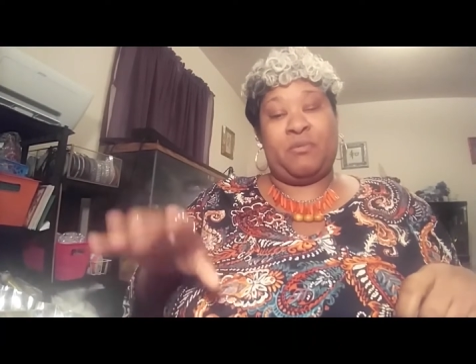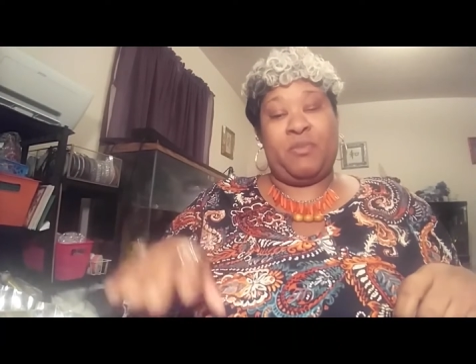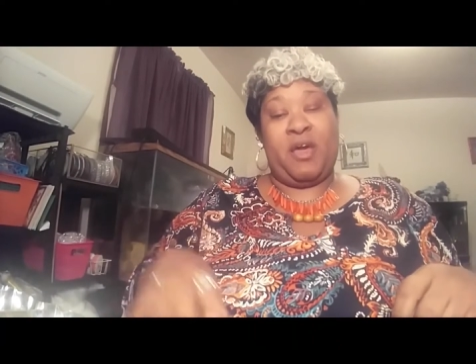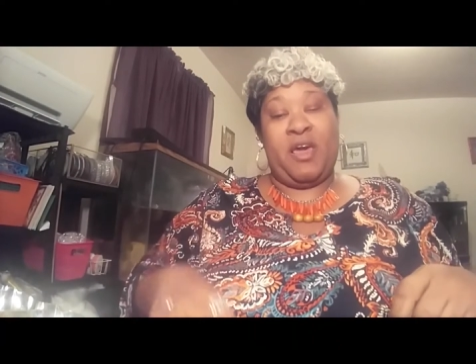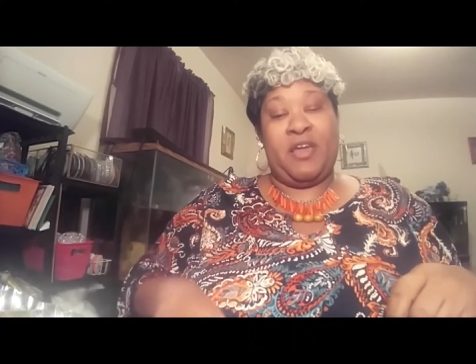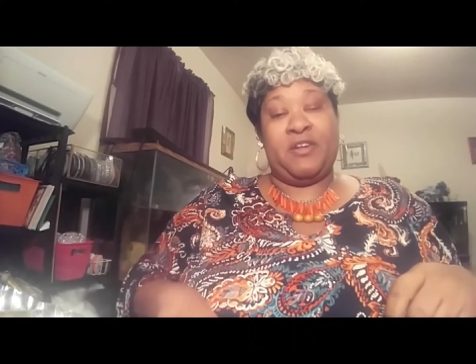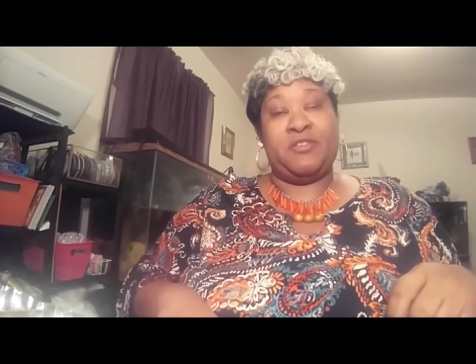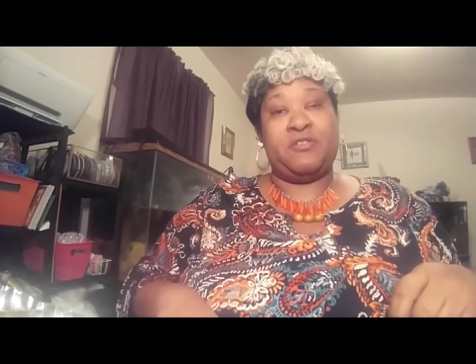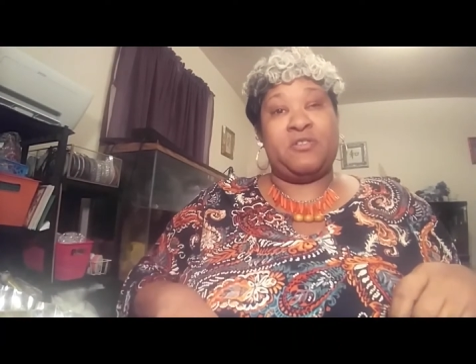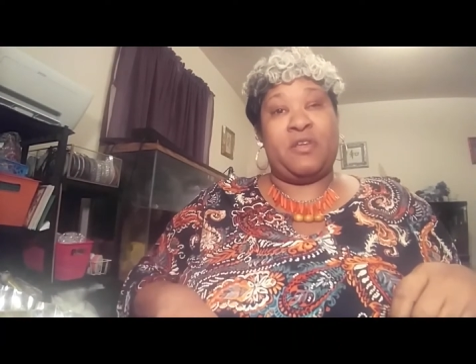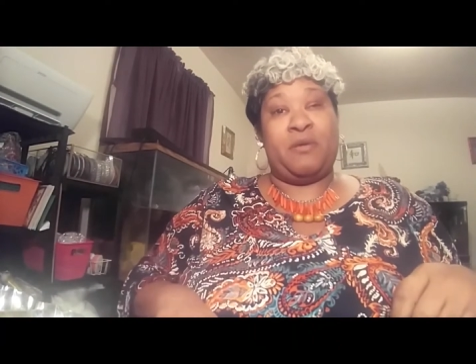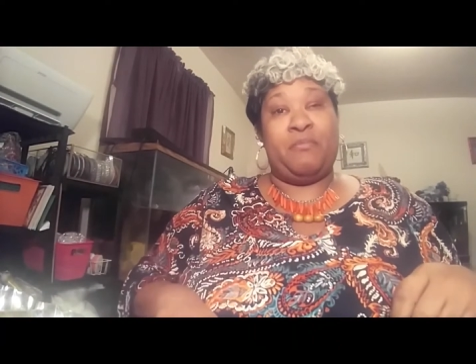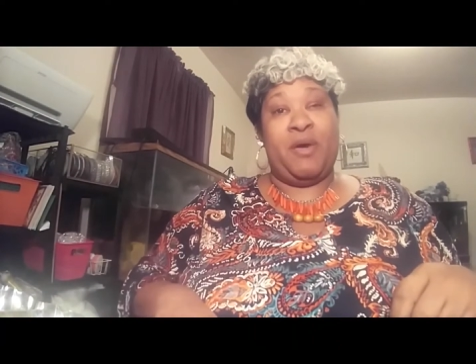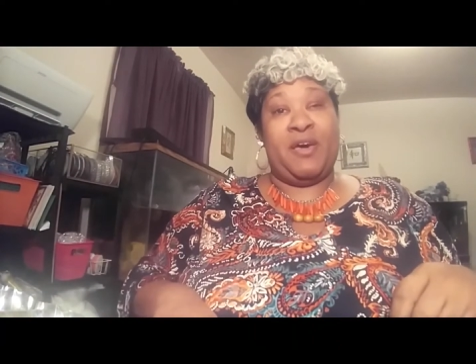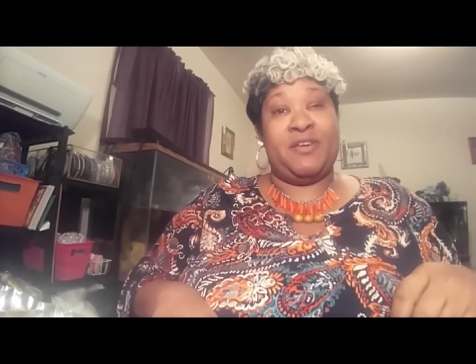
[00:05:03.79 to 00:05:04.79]
I'm going to add it to
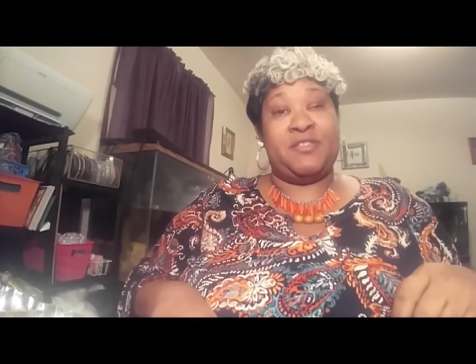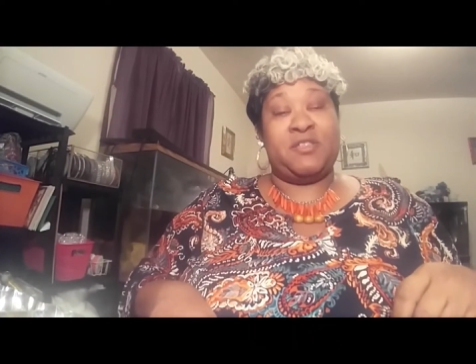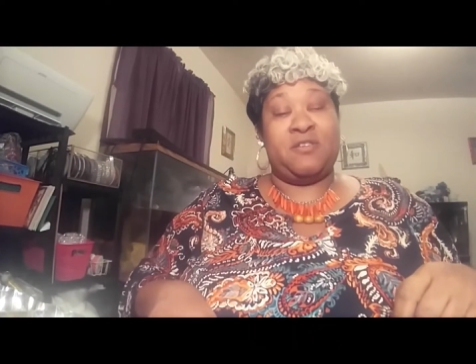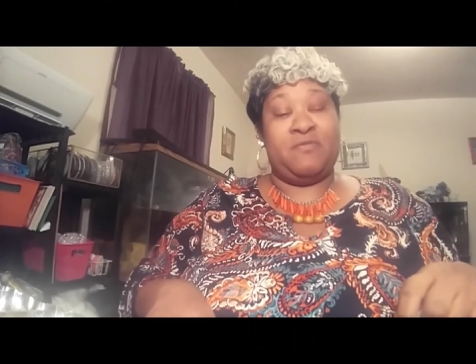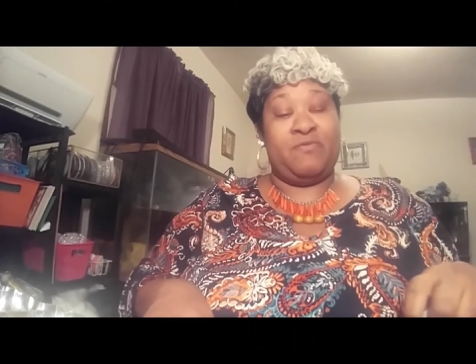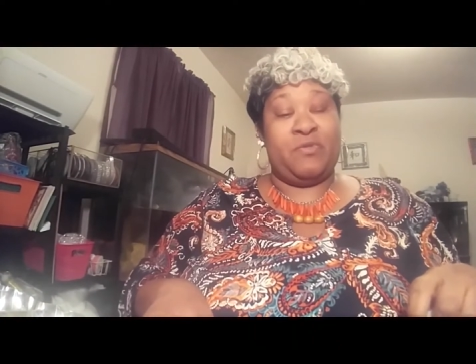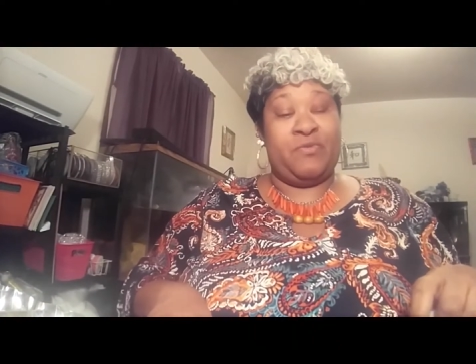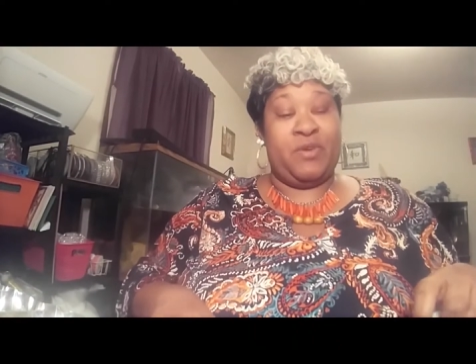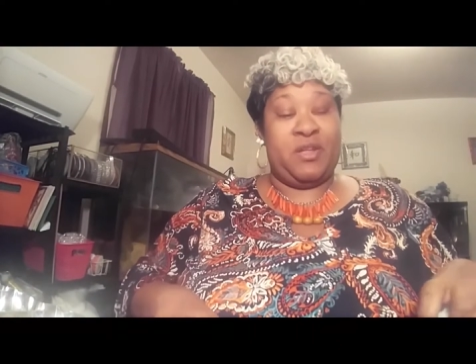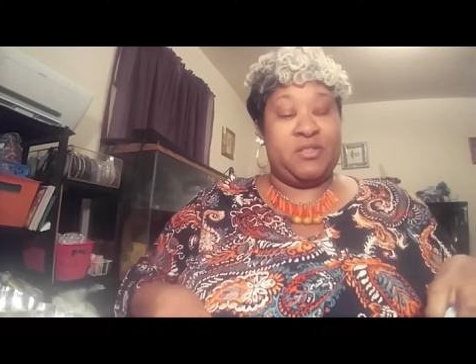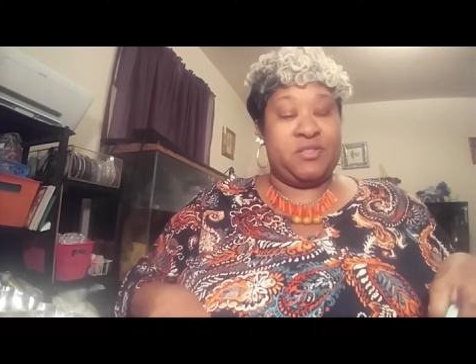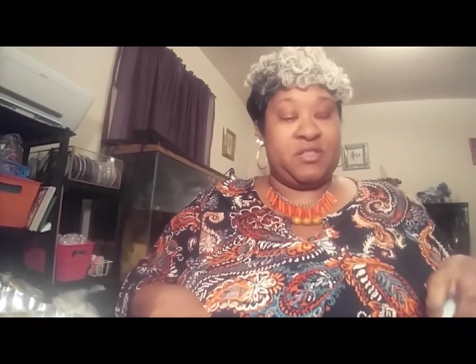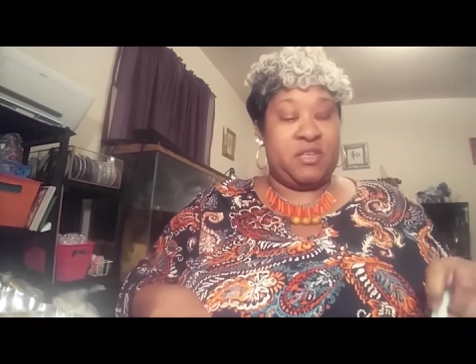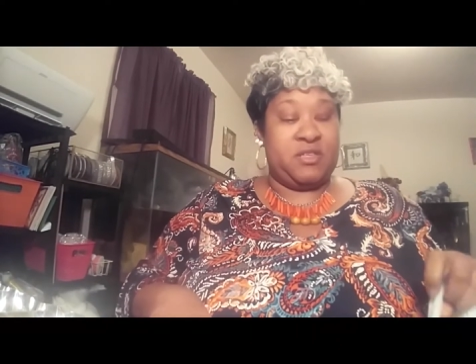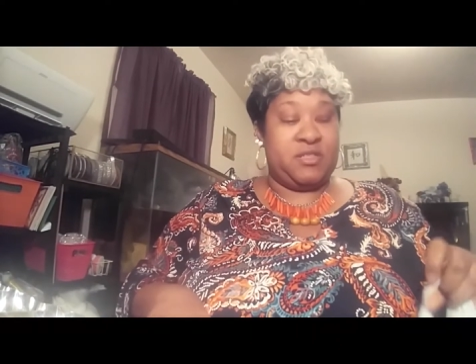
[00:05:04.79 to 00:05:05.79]
their basket for
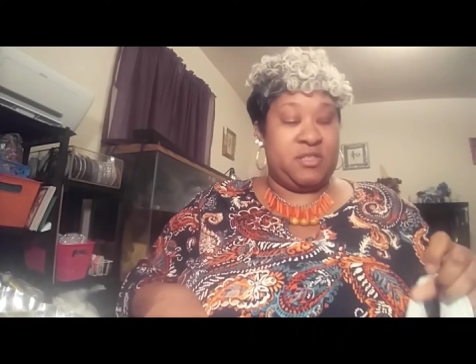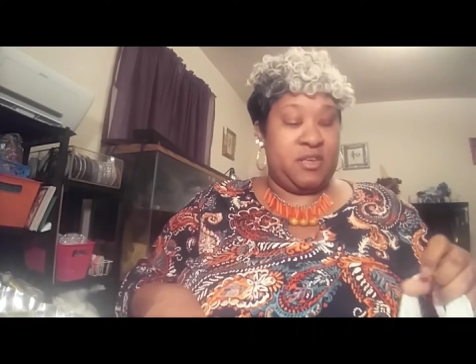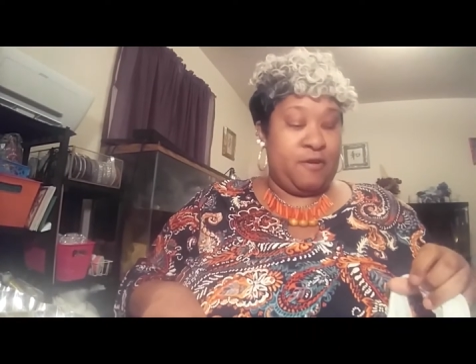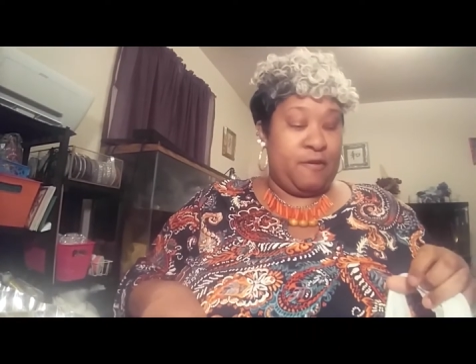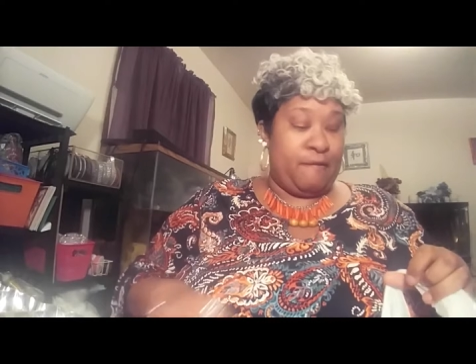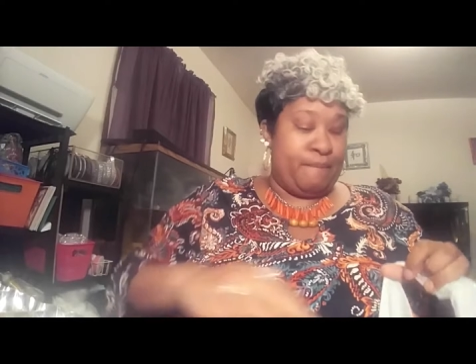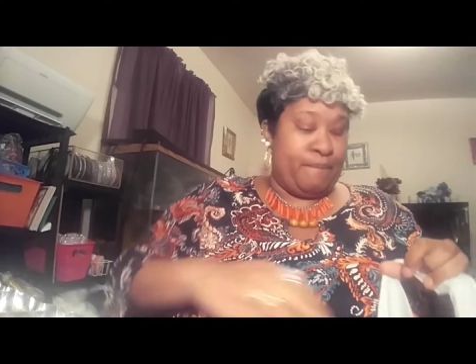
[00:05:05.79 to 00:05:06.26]
Valentine's Day.